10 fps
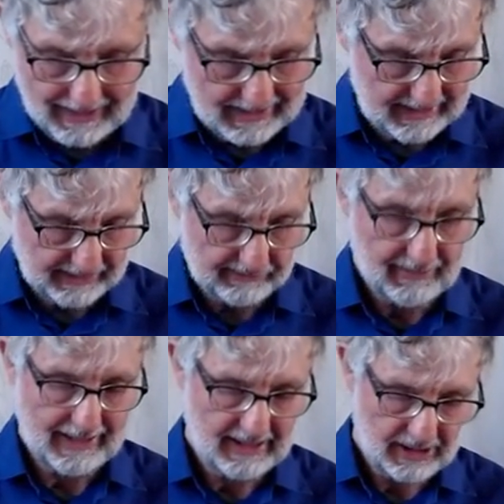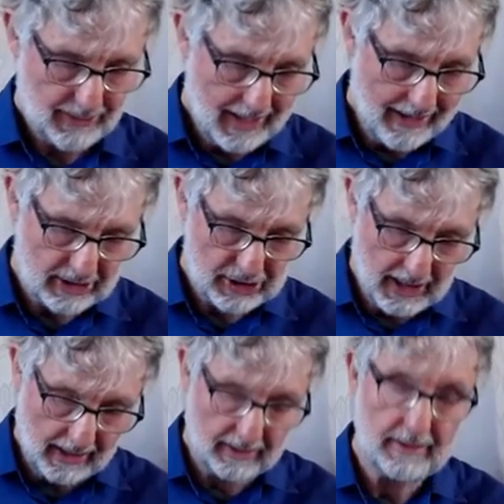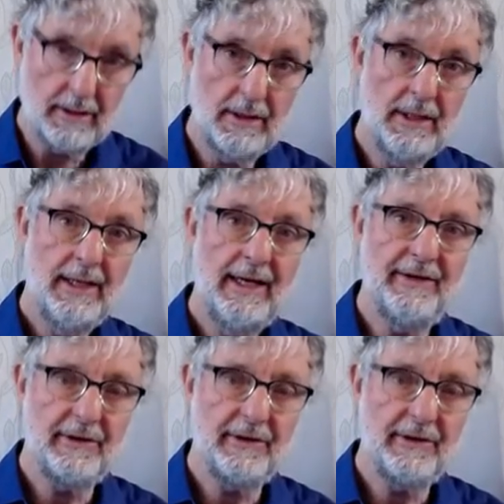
ideas relating to how a child is